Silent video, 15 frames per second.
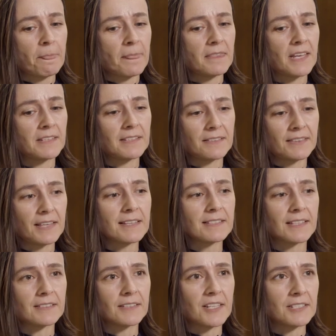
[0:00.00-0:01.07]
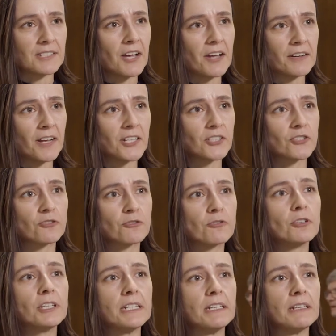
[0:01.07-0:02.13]
that the things that are done are
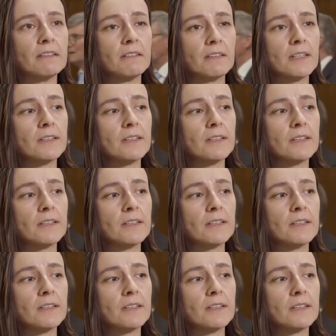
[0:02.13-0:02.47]
truly